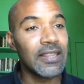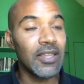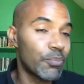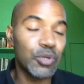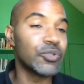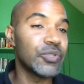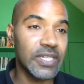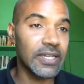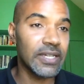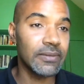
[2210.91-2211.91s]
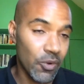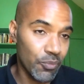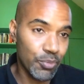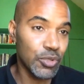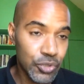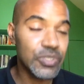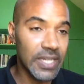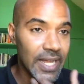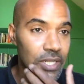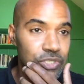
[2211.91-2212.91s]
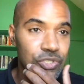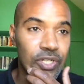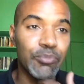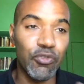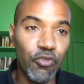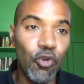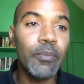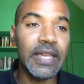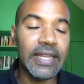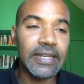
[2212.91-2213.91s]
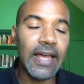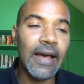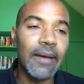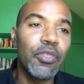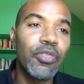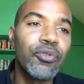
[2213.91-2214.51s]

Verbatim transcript: they were producing they were producing culture and performing it um,